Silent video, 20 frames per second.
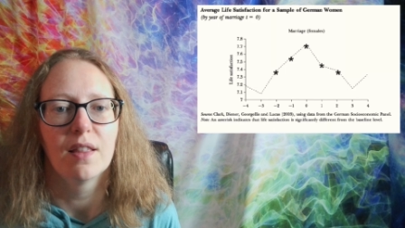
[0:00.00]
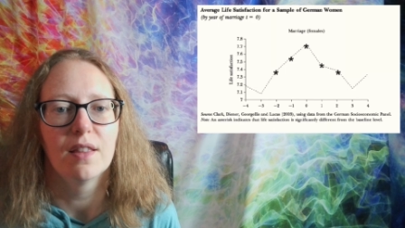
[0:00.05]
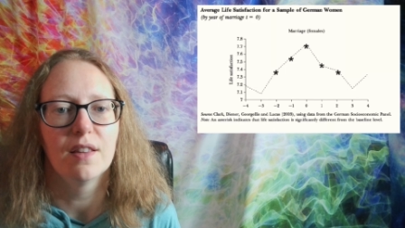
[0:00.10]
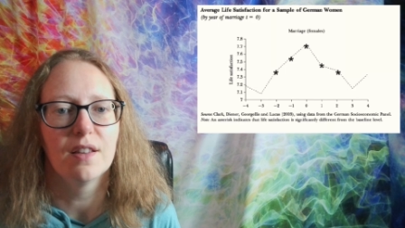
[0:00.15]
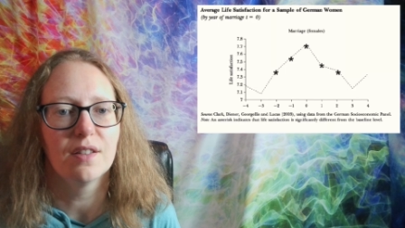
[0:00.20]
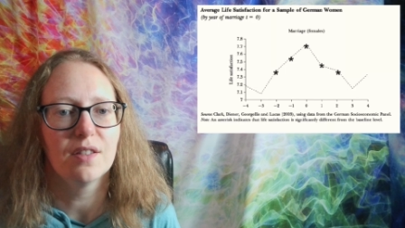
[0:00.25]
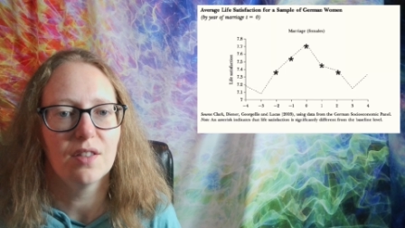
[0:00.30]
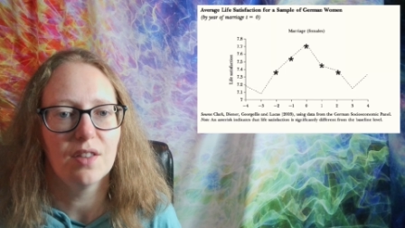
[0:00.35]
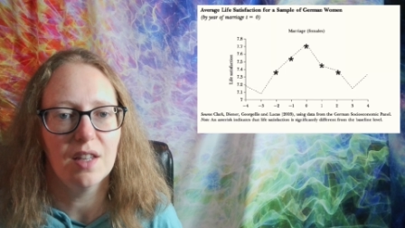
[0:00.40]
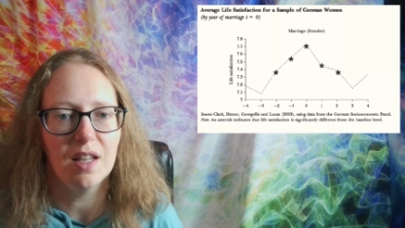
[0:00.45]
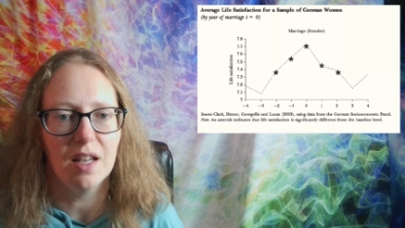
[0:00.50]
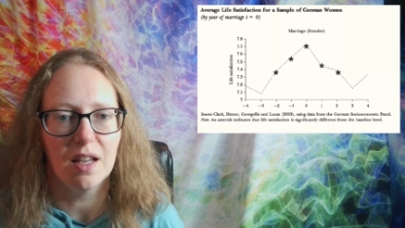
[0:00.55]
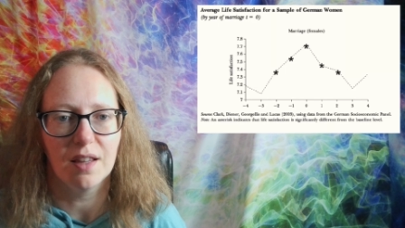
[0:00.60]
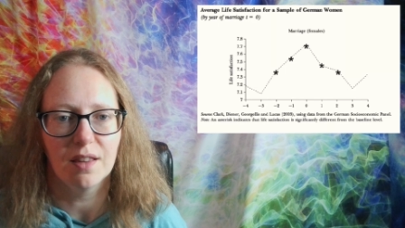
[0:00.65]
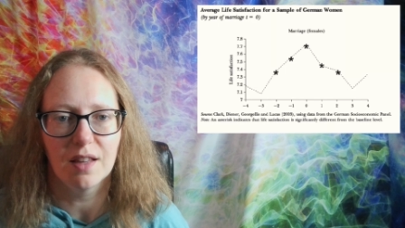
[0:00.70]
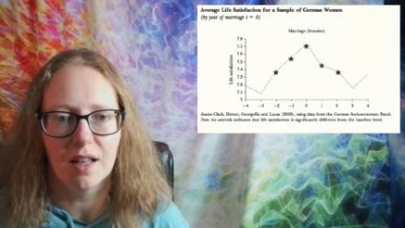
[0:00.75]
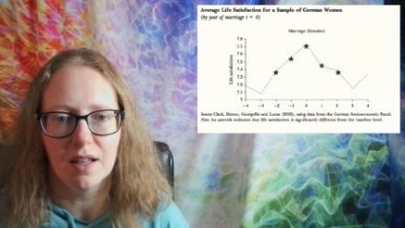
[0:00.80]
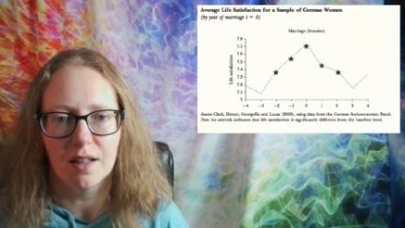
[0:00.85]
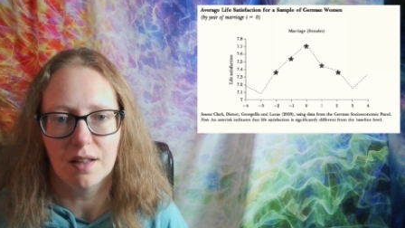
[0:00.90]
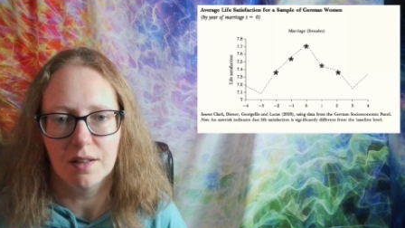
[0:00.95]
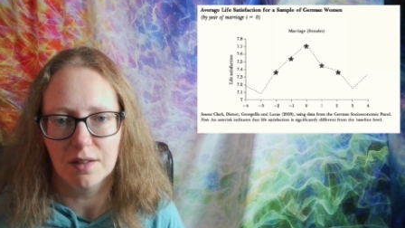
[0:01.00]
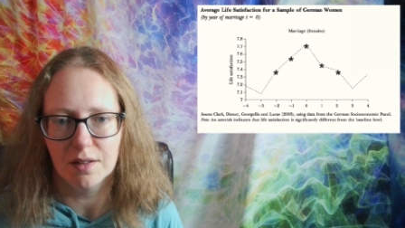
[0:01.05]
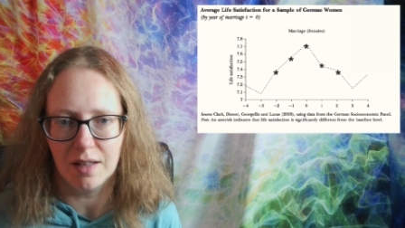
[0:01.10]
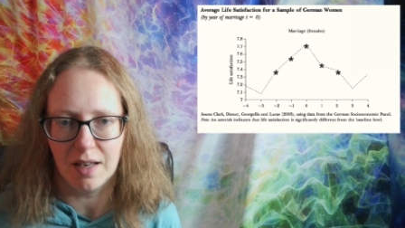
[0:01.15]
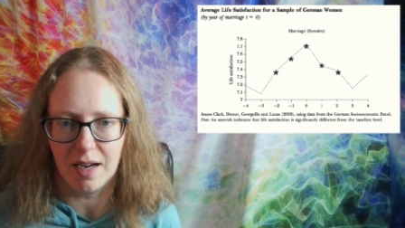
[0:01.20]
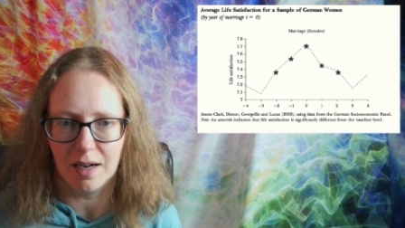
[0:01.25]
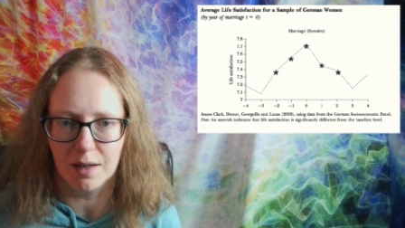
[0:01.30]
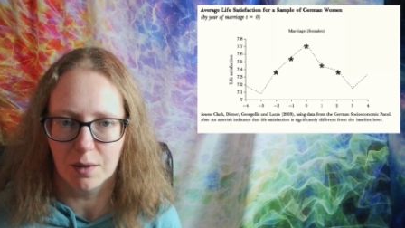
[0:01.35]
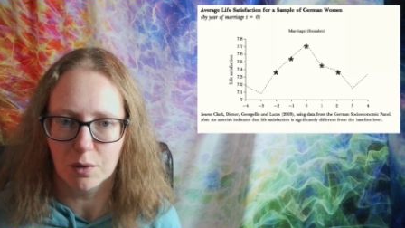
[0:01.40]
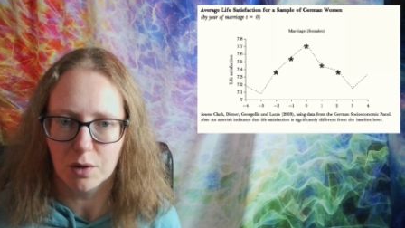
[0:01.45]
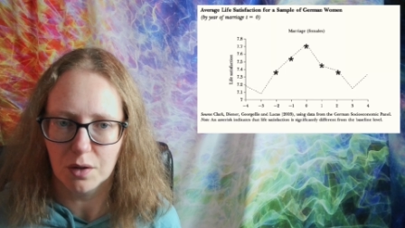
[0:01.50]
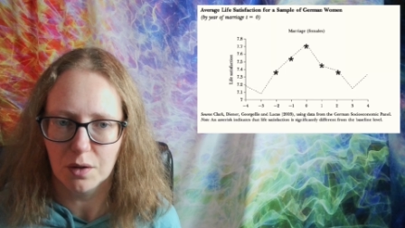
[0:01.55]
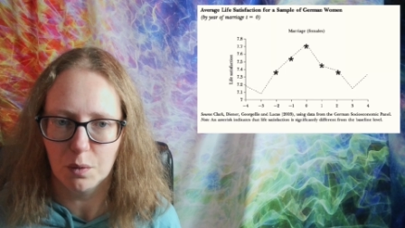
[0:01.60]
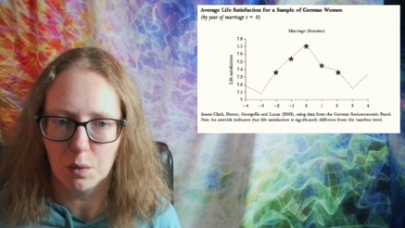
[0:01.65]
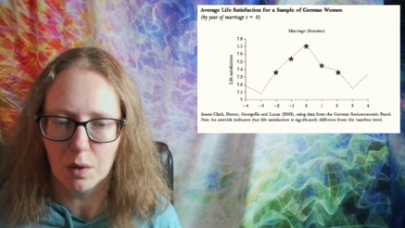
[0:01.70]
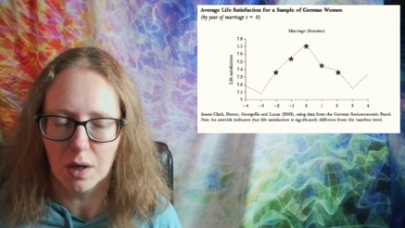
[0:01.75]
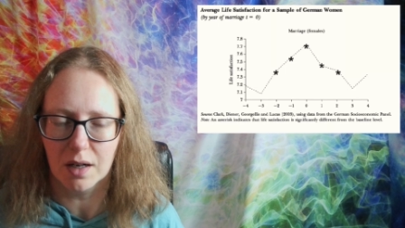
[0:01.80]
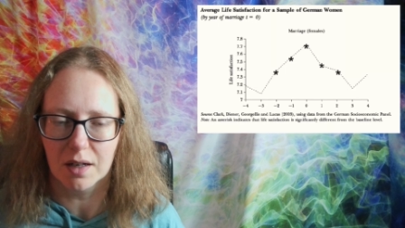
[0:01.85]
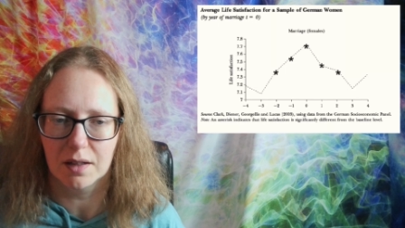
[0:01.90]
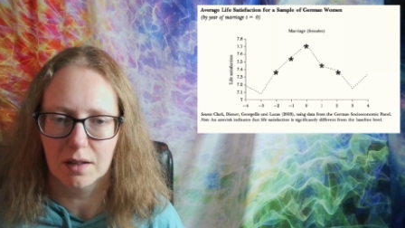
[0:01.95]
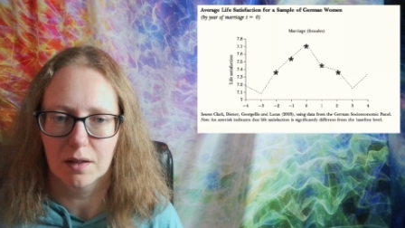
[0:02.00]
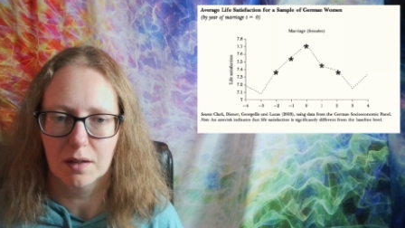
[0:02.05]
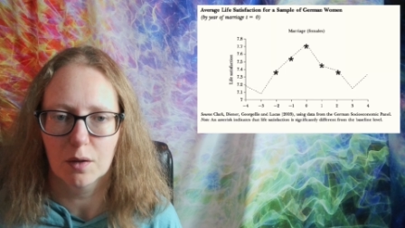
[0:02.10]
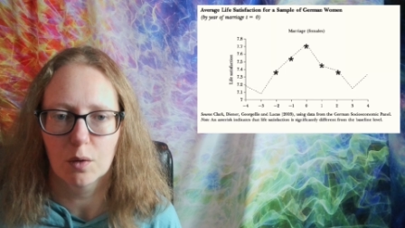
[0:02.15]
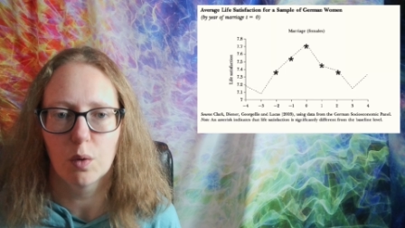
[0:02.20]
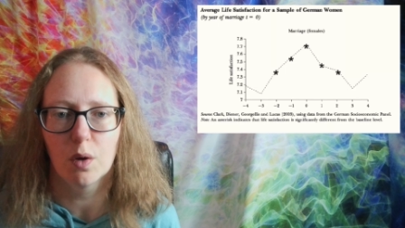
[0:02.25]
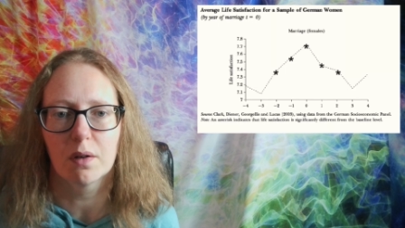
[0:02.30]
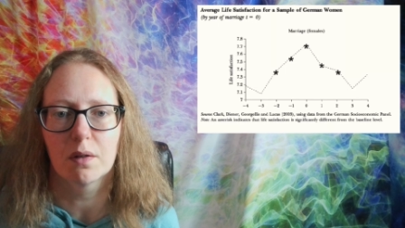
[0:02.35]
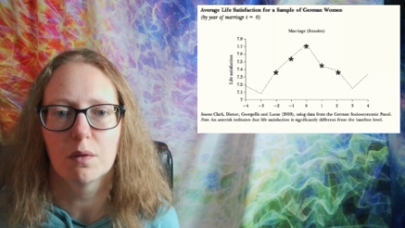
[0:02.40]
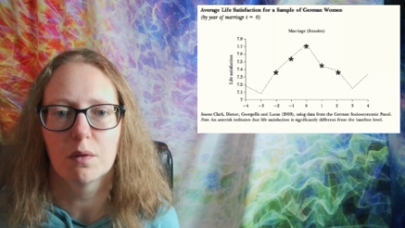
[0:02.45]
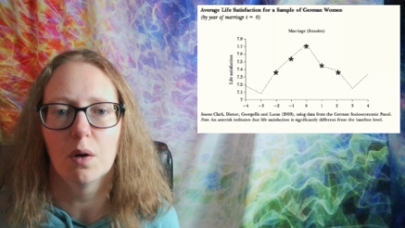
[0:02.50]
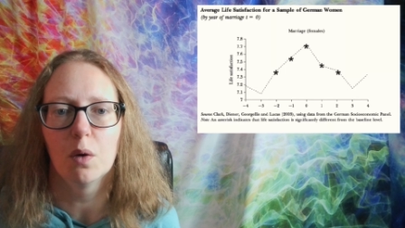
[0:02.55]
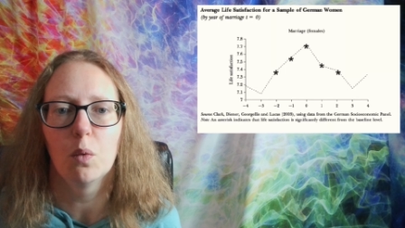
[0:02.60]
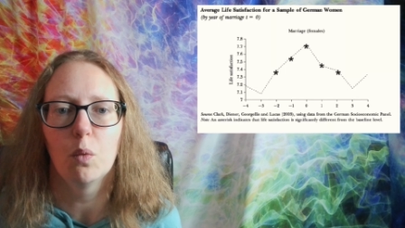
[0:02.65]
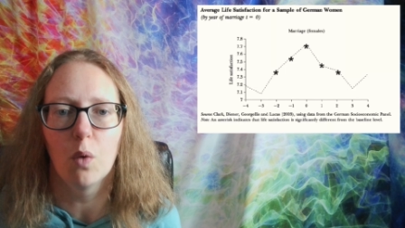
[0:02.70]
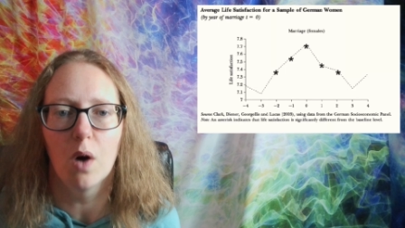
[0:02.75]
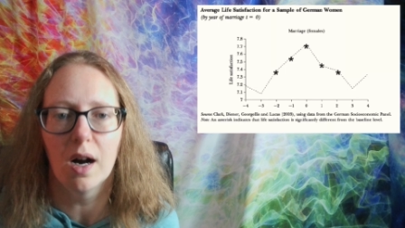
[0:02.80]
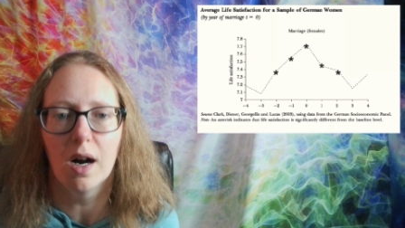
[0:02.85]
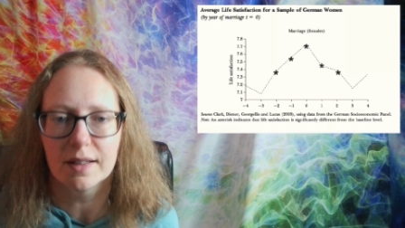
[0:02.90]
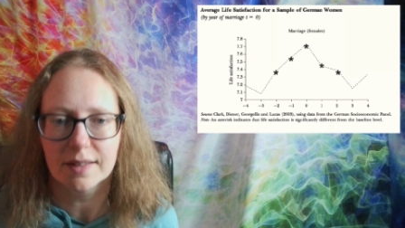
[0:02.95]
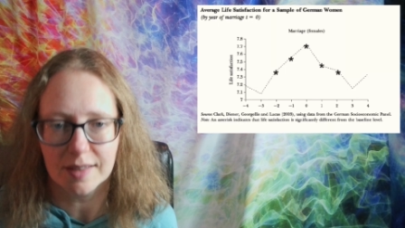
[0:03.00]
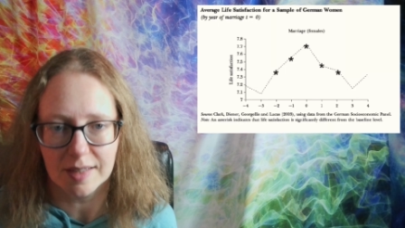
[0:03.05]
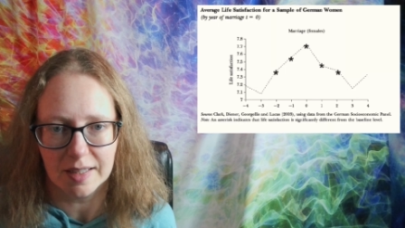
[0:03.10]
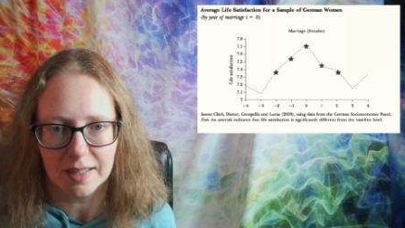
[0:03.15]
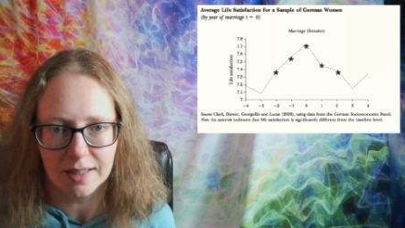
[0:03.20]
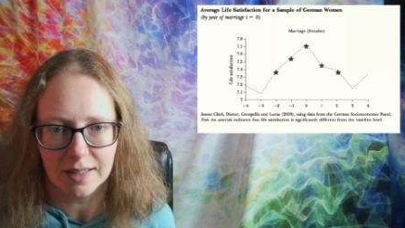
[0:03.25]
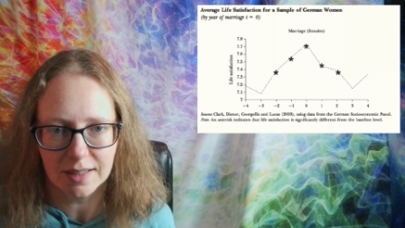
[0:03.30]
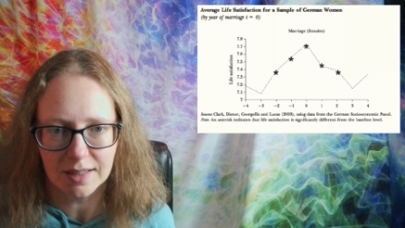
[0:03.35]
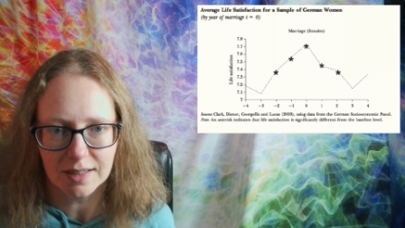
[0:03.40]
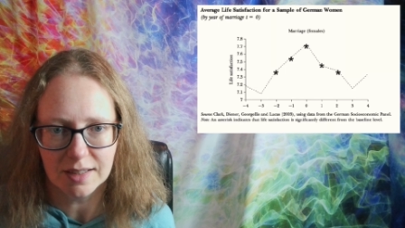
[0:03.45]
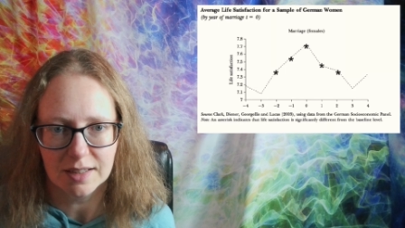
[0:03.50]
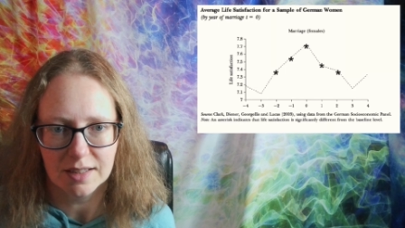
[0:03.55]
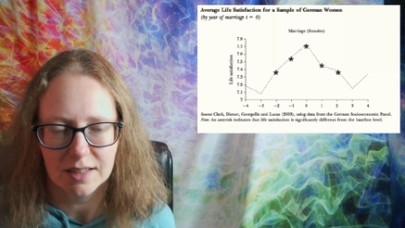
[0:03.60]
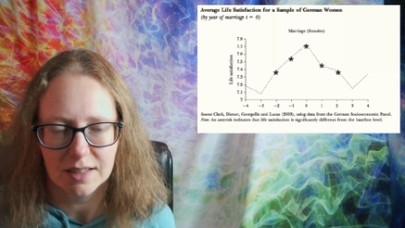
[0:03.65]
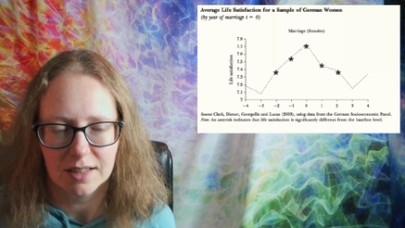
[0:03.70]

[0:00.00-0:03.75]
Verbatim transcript: that now you are quote unquote wanting,